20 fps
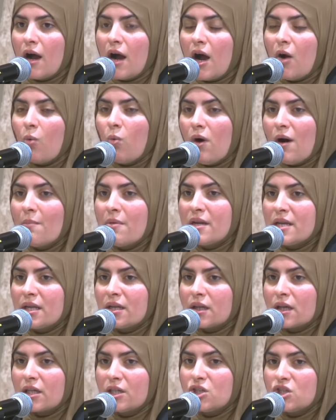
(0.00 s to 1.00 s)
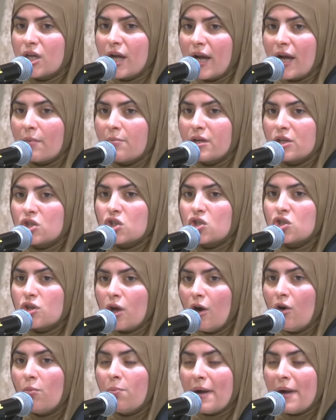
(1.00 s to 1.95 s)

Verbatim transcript: A woman in hijab is so